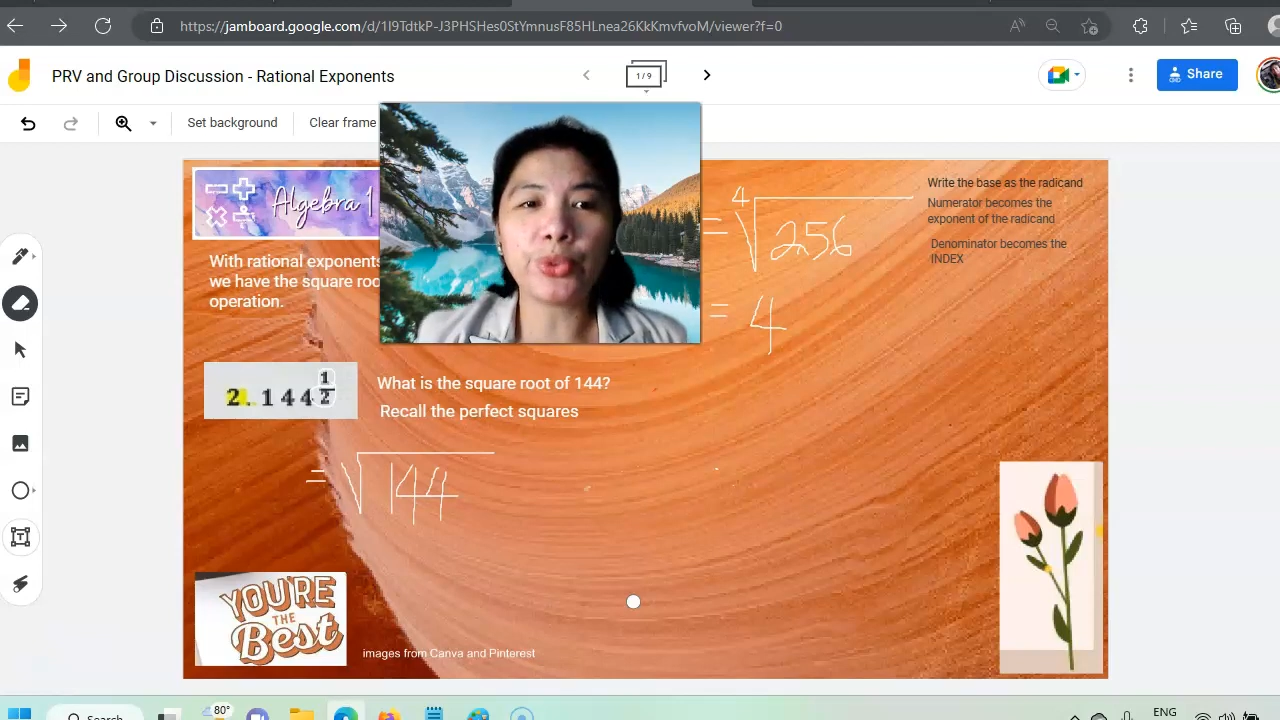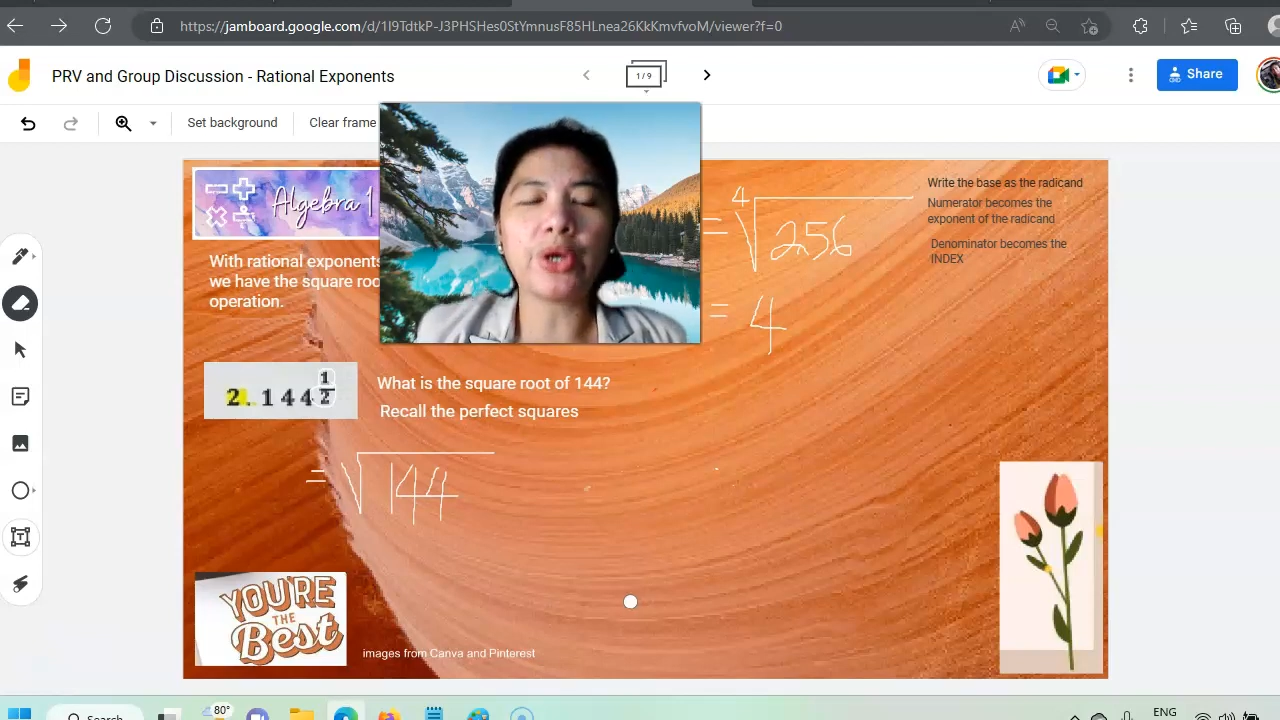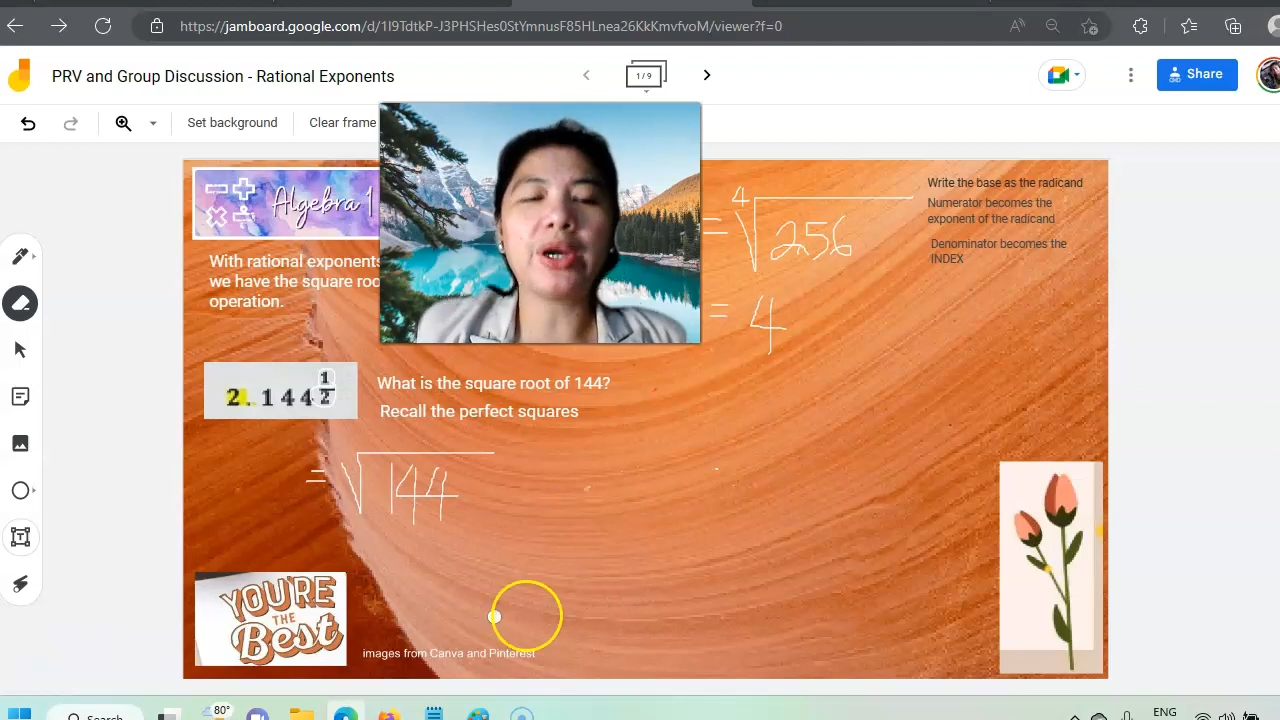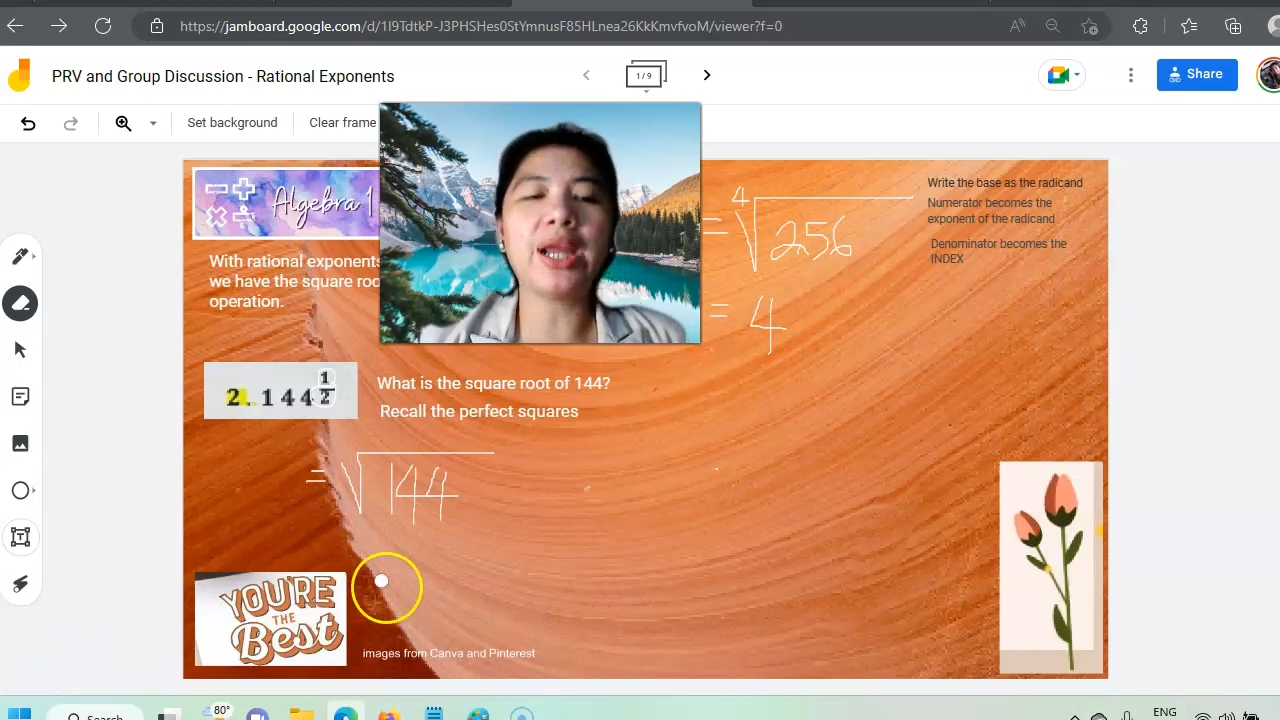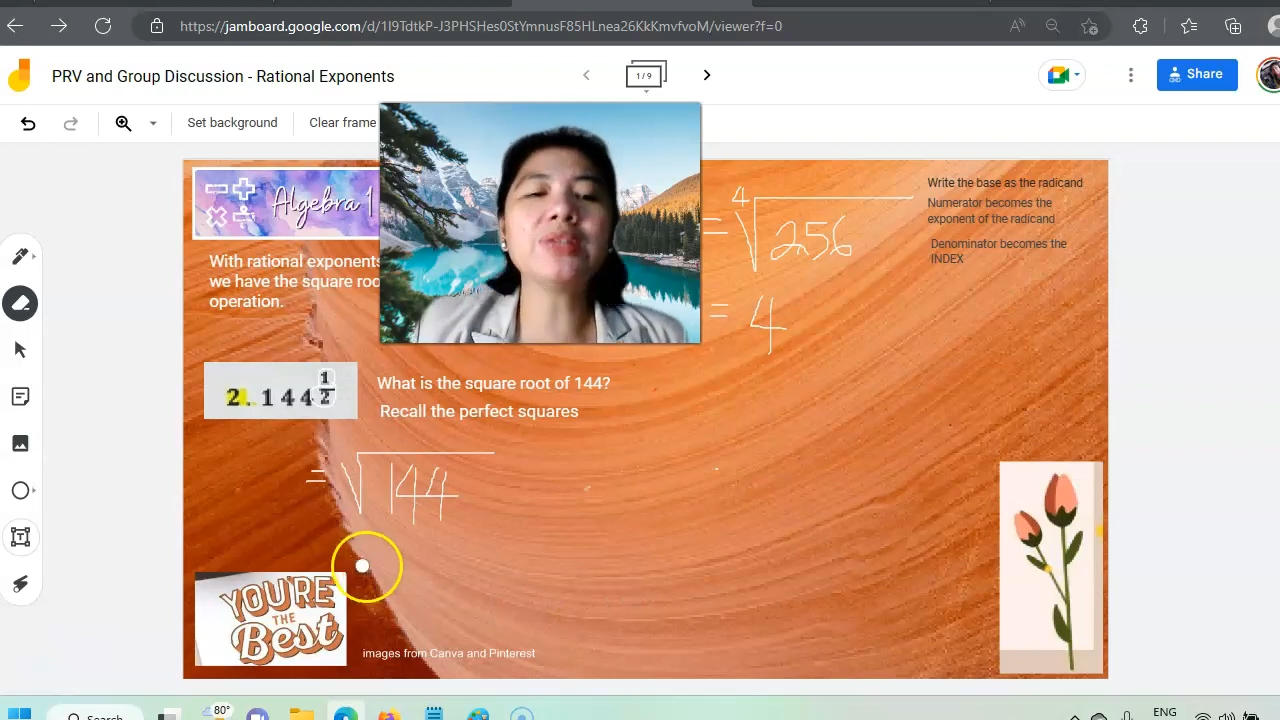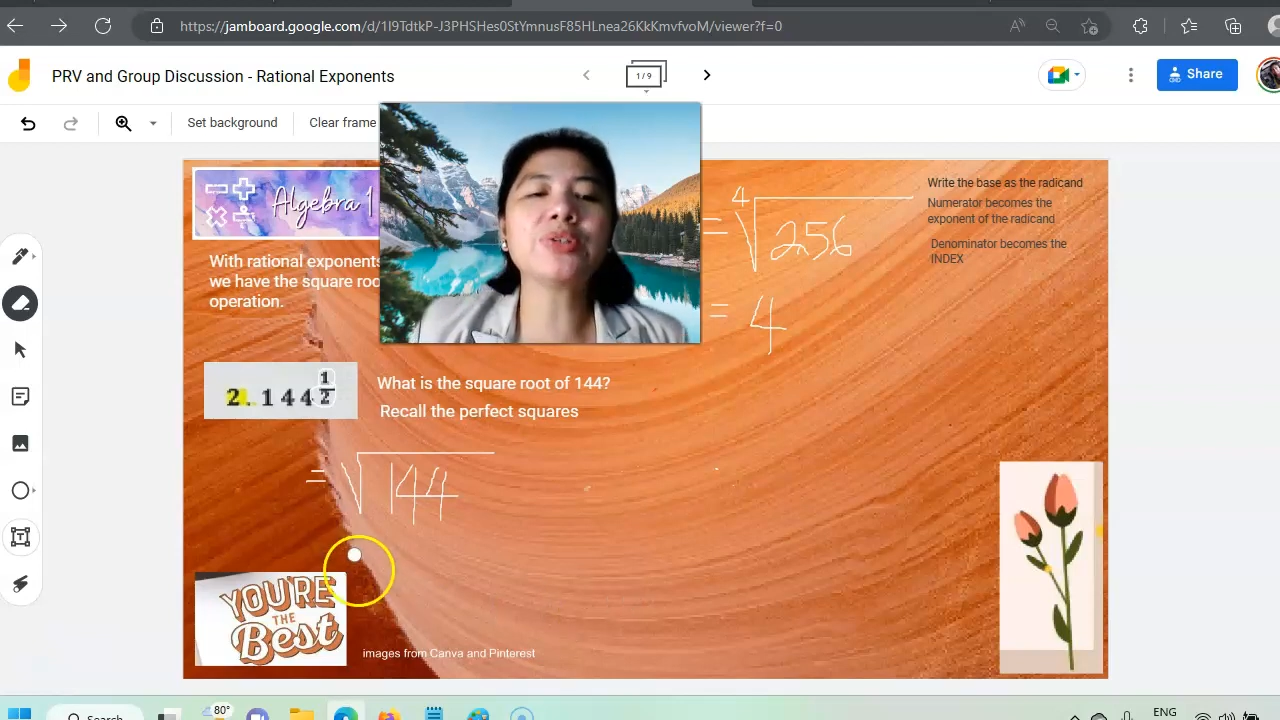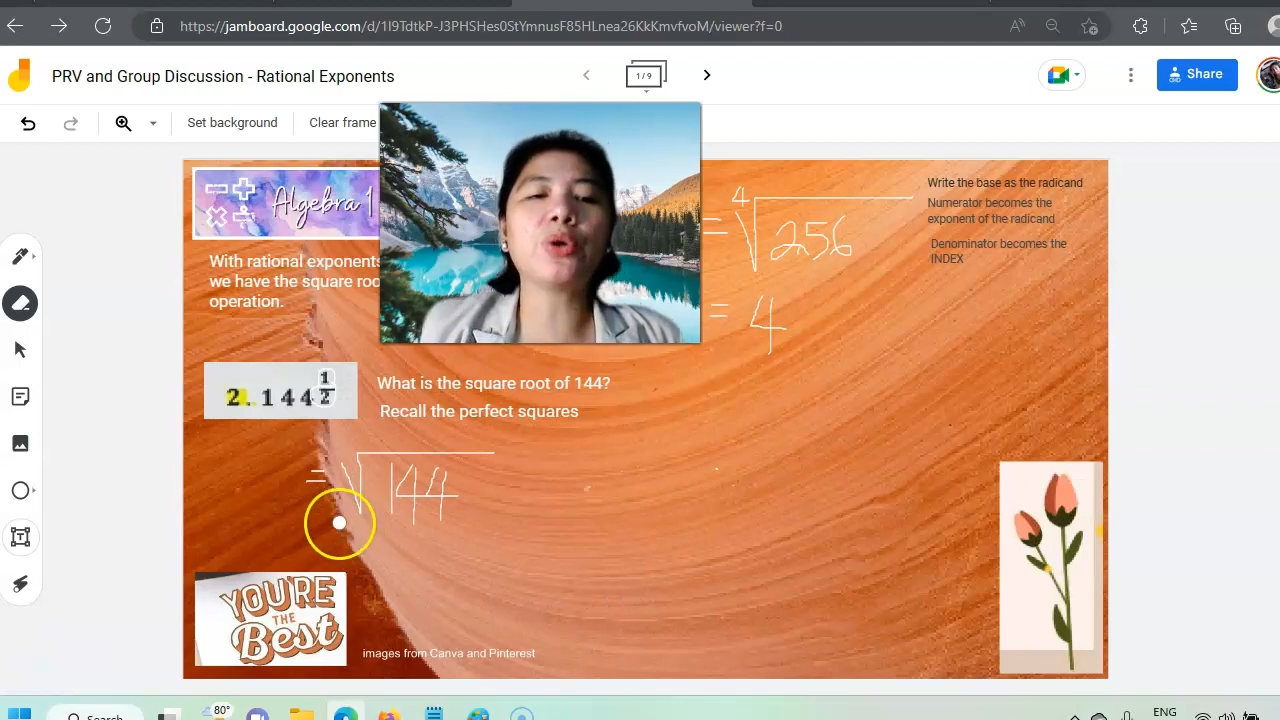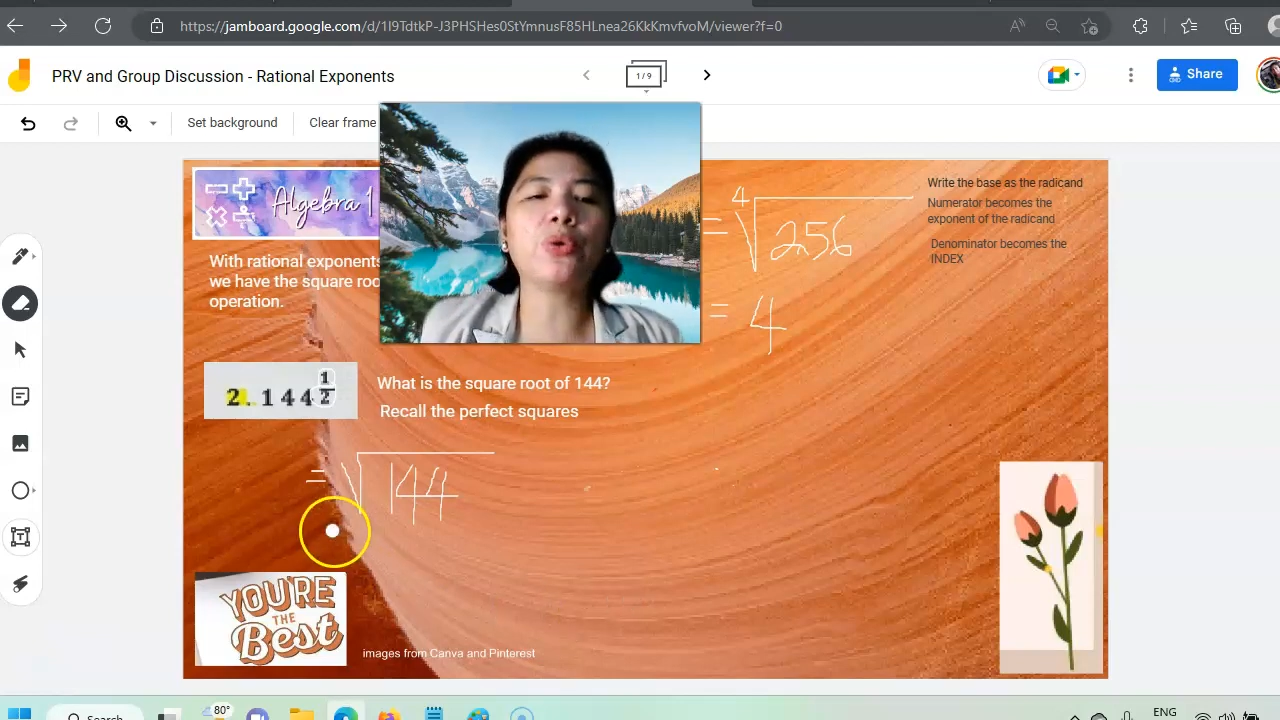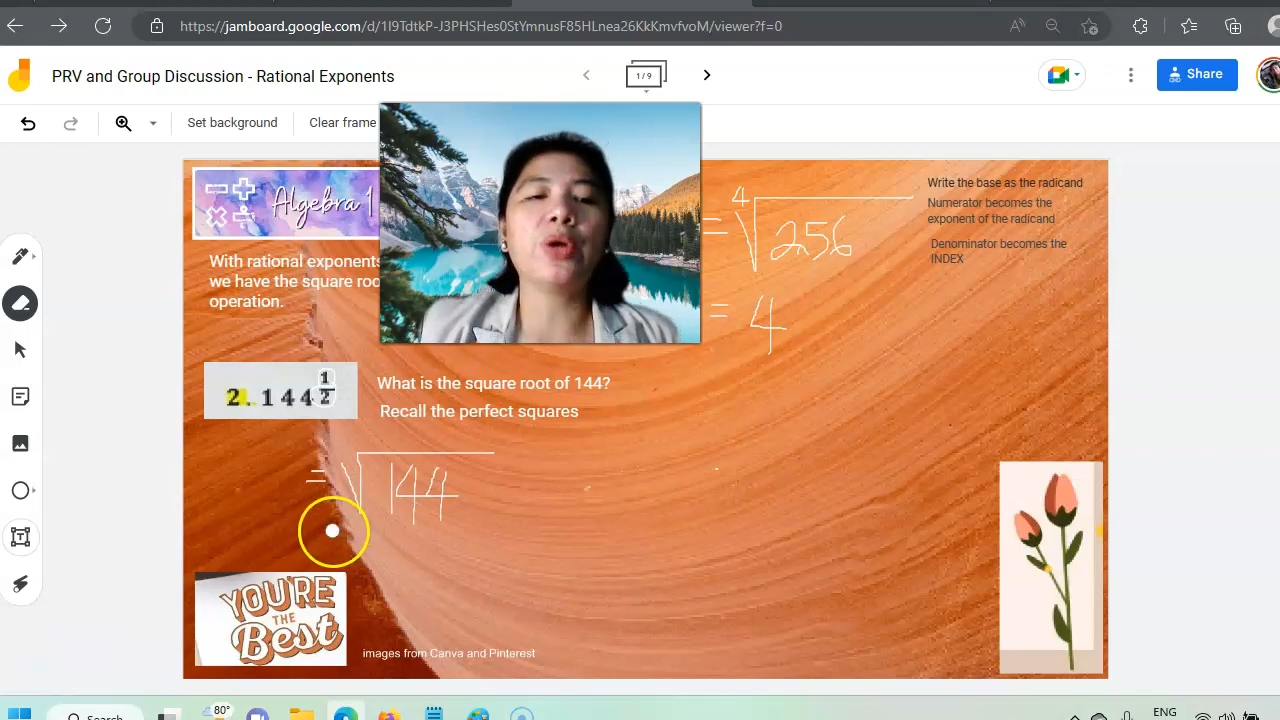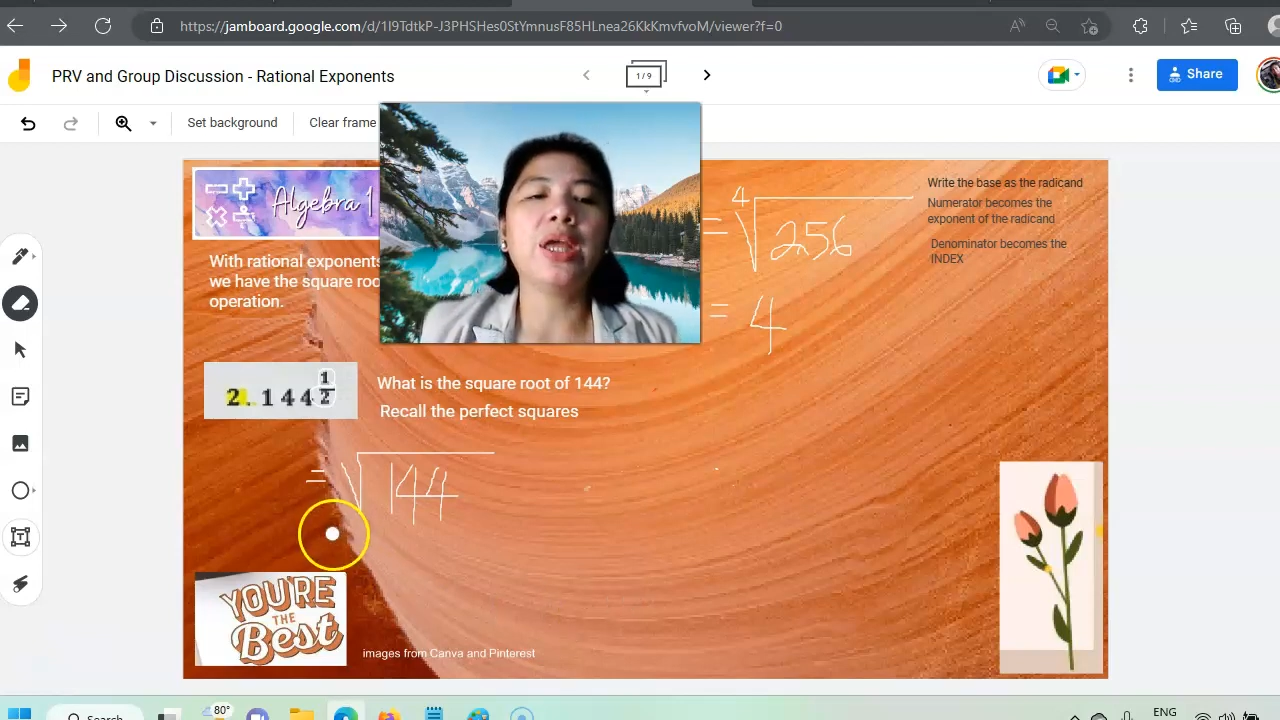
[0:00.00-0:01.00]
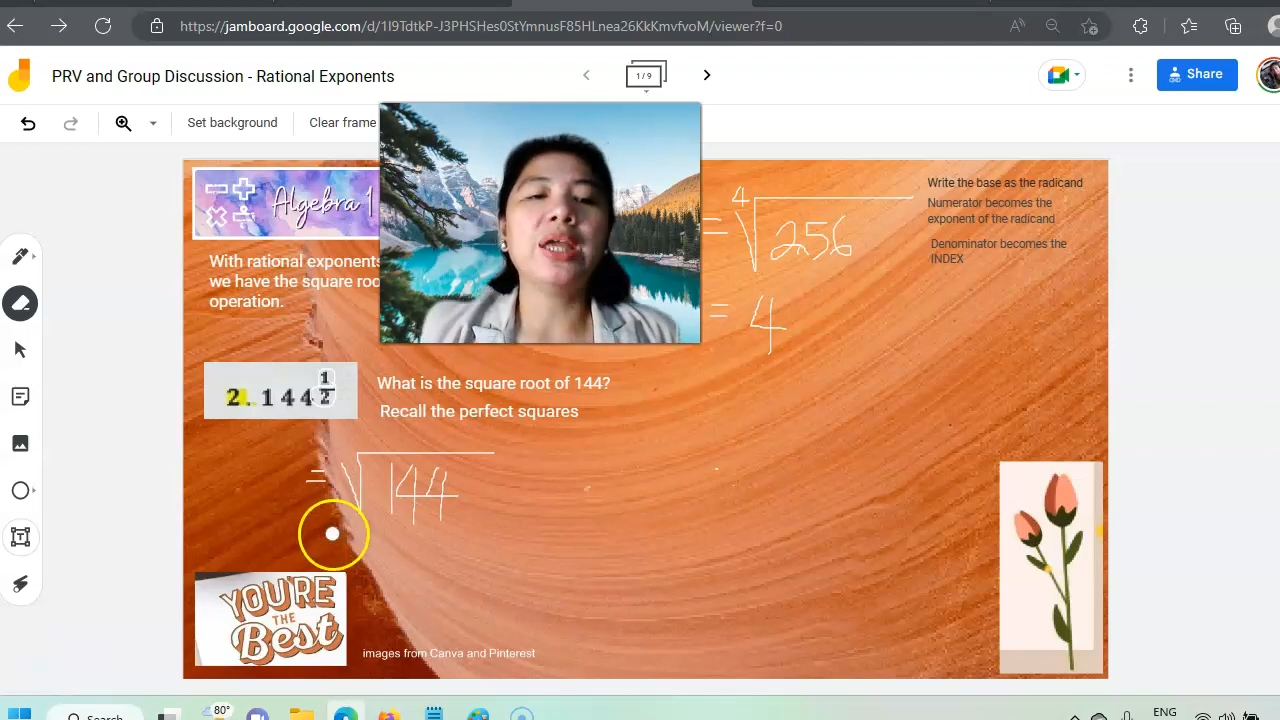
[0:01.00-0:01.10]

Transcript: Alright, so